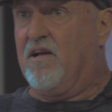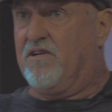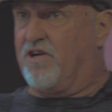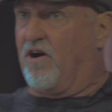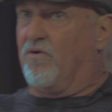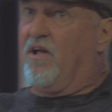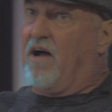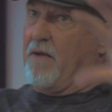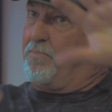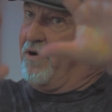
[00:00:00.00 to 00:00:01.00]
So
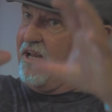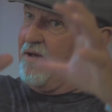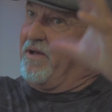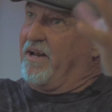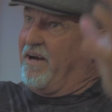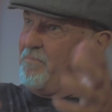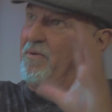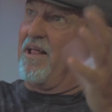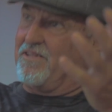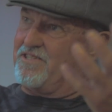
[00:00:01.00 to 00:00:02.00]
I put him in and it
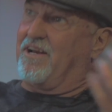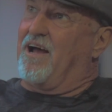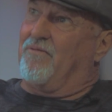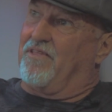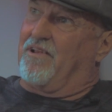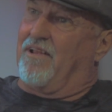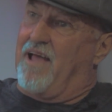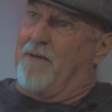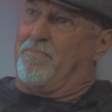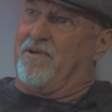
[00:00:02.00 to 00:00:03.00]
balanced it out with a little
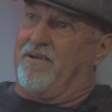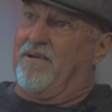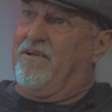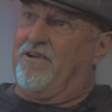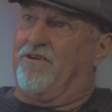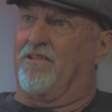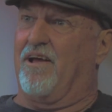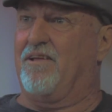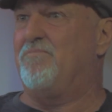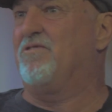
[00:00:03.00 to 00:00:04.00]
happy
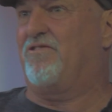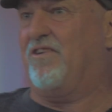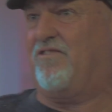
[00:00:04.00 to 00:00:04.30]
ukulele music.